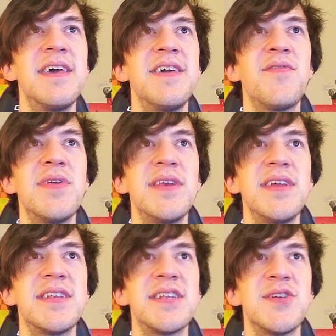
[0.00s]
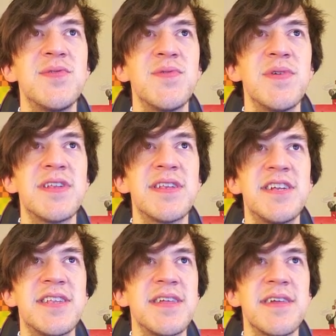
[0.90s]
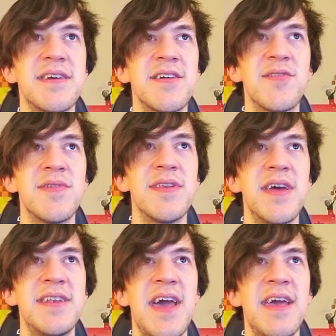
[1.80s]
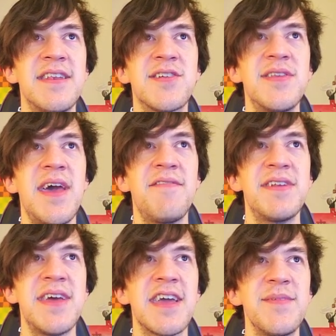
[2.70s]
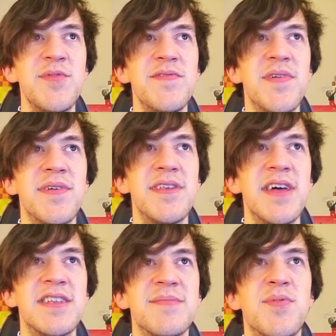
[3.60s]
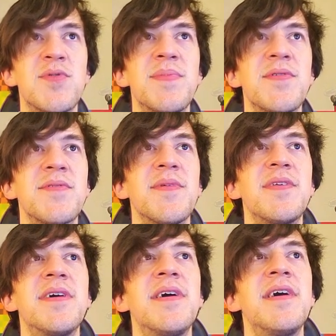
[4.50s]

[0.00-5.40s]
if we need to. It's just like a good attack. It's good to have an attacky move on a support Pokemon.